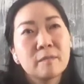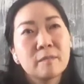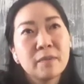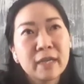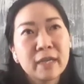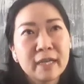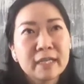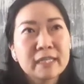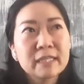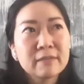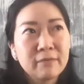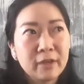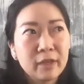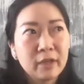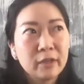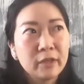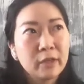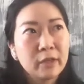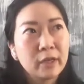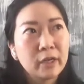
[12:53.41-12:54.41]
biggest
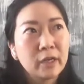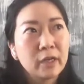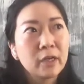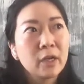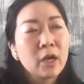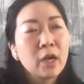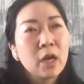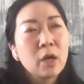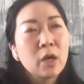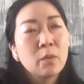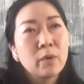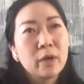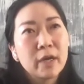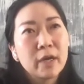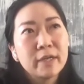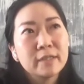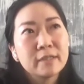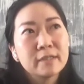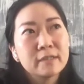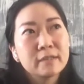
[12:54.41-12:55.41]
failure
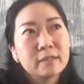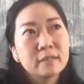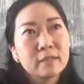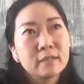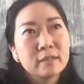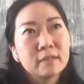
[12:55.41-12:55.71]
was